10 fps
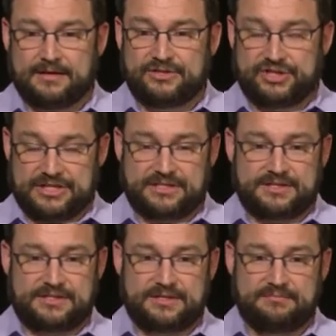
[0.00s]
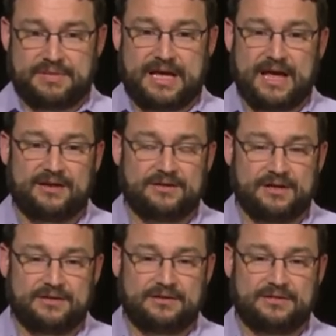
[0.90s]
Jesus began
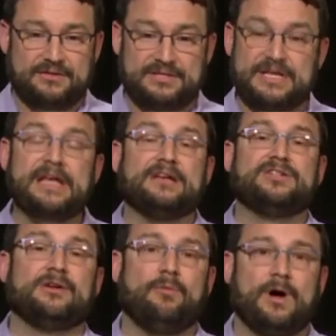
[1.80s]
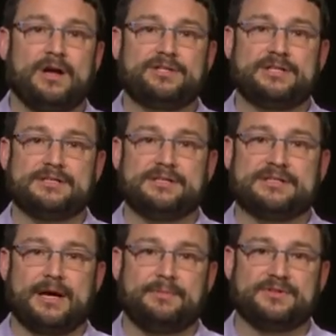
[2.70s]
to teach and wash his
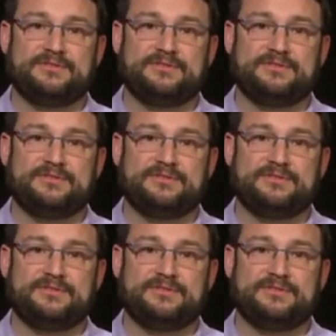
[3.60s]
disciples'